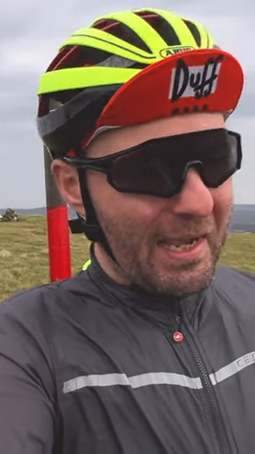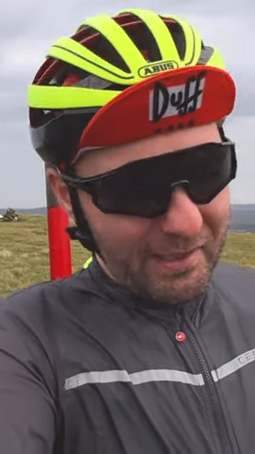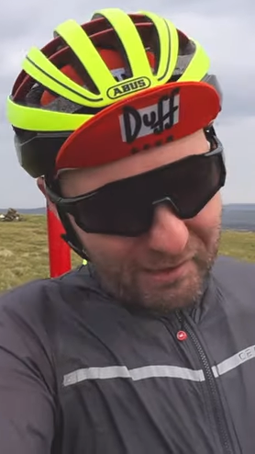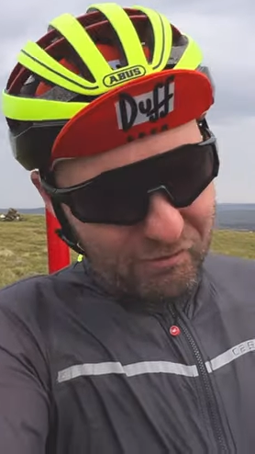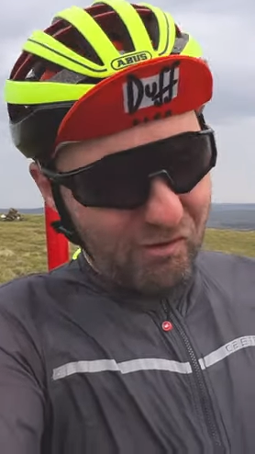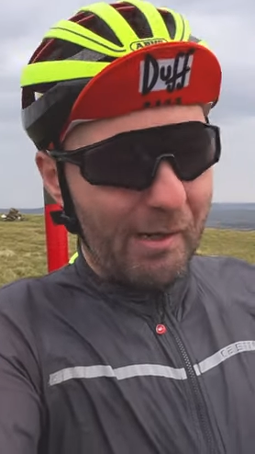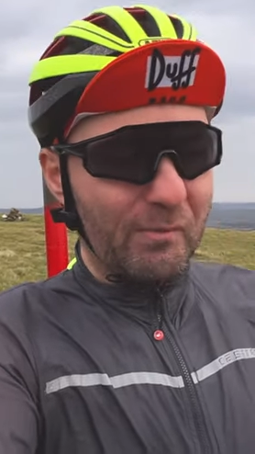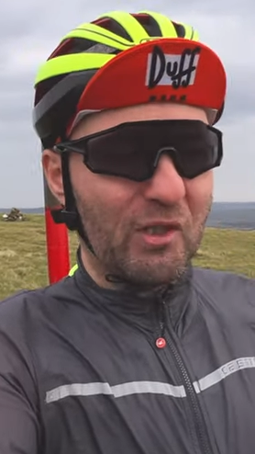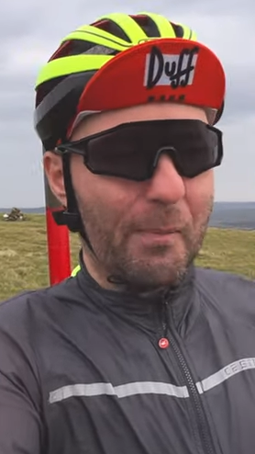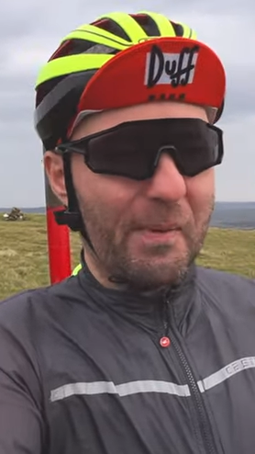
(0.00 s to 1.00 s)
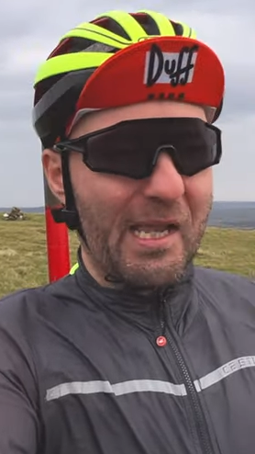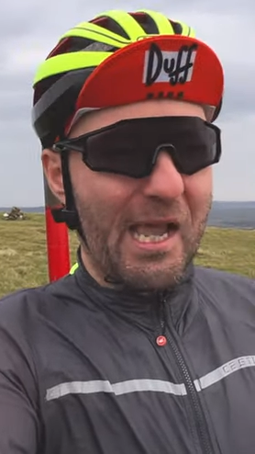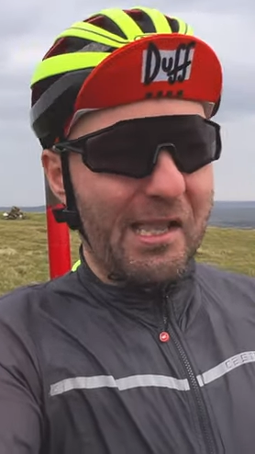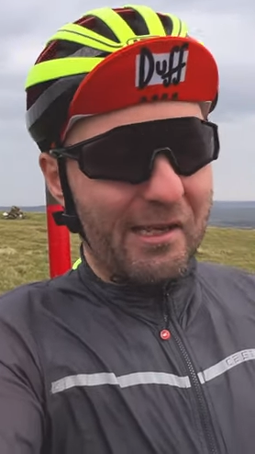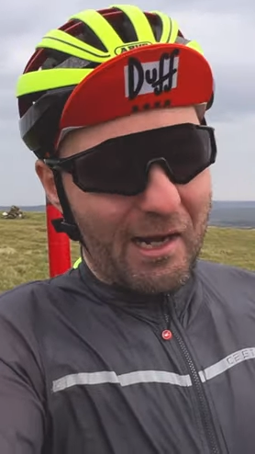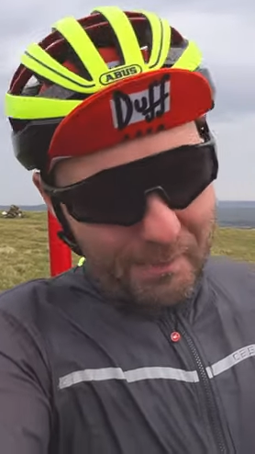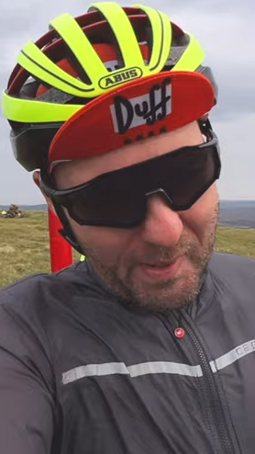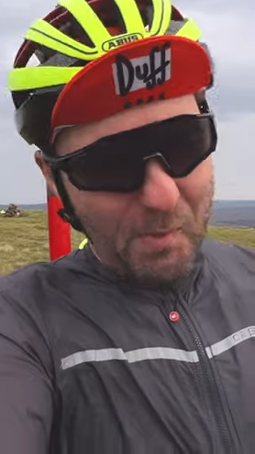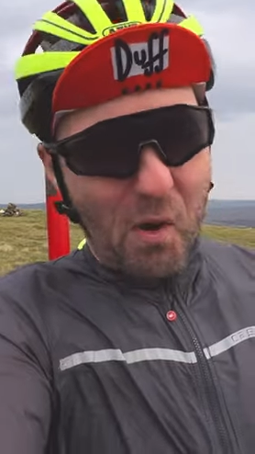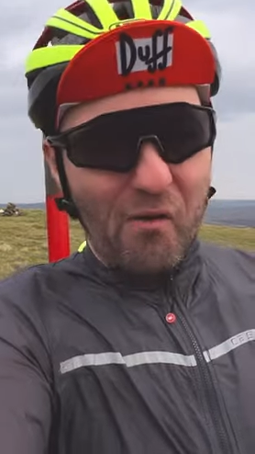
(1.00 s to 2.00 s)
And then it ramps up again and a
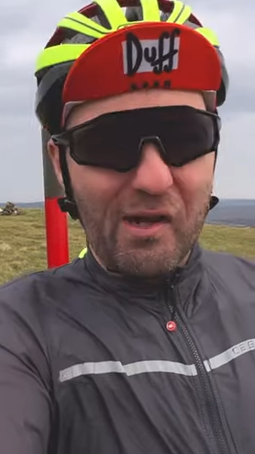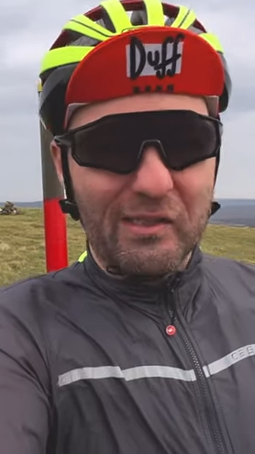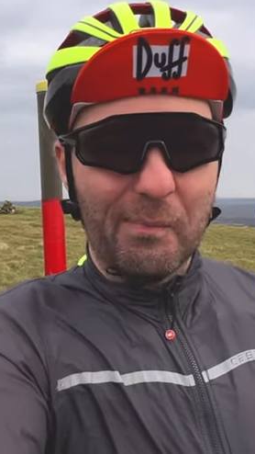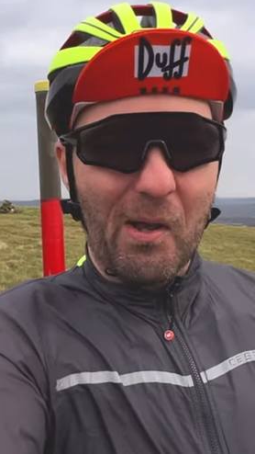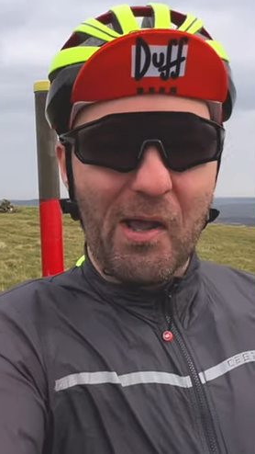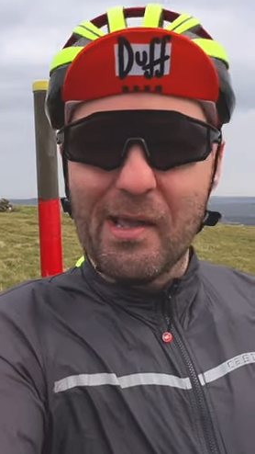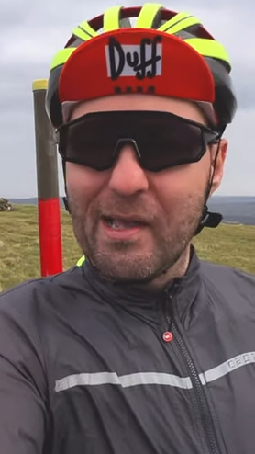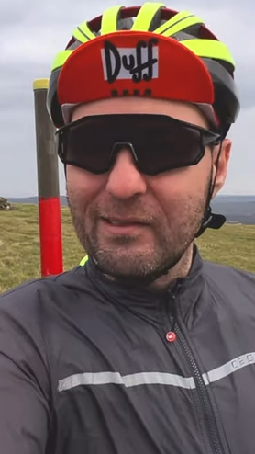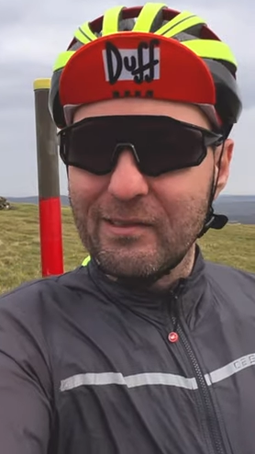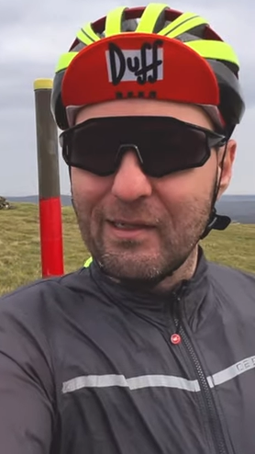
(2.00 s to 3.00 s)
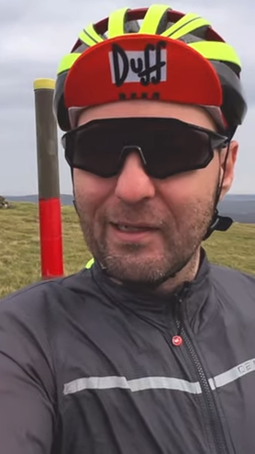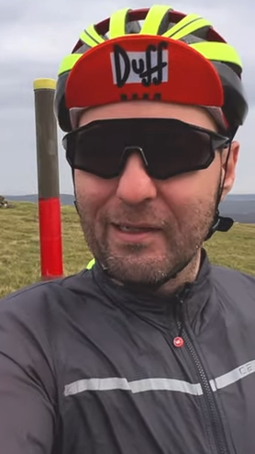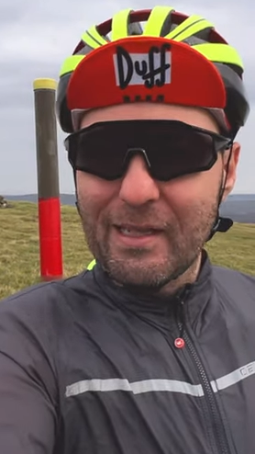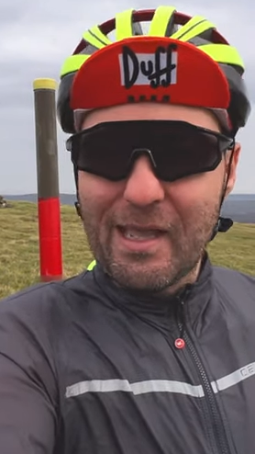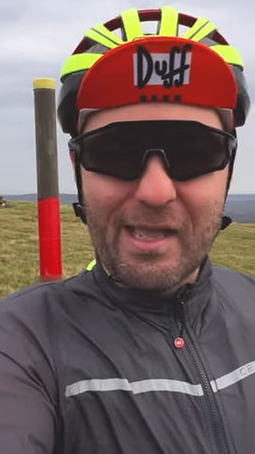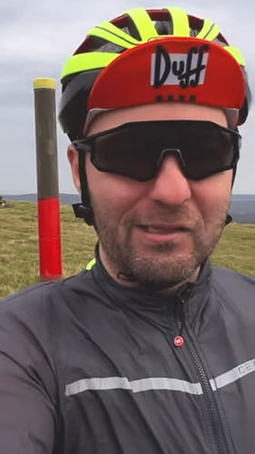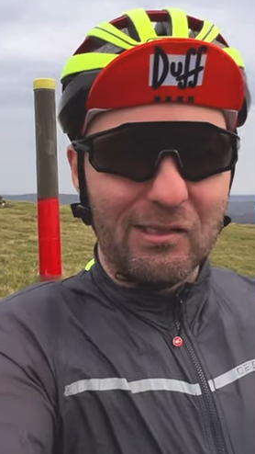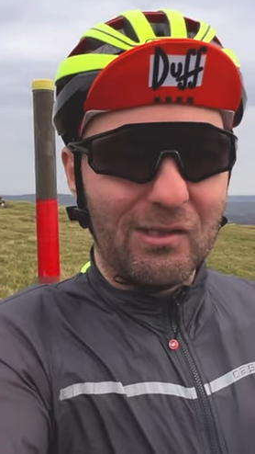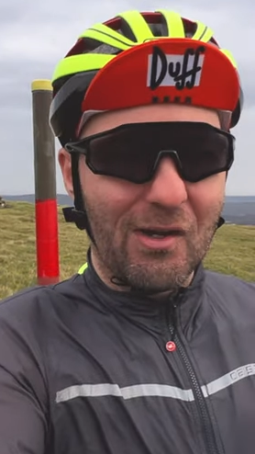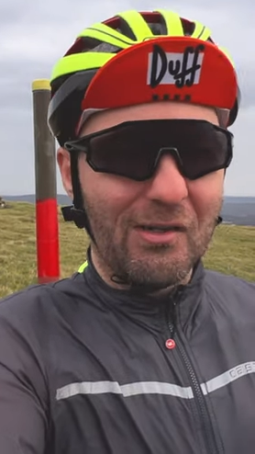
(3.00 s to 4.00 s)
bit more respite. And yeah, it
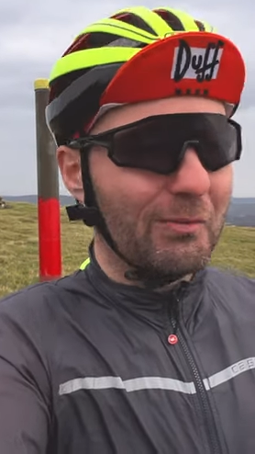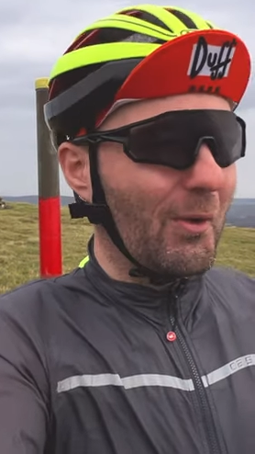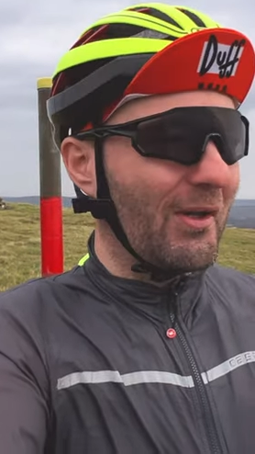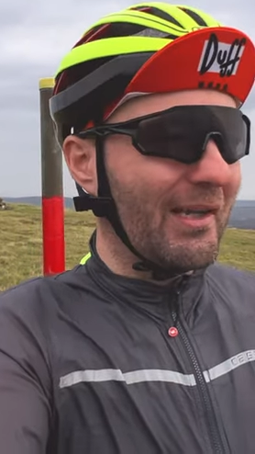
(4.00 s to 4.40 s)
just chucks what?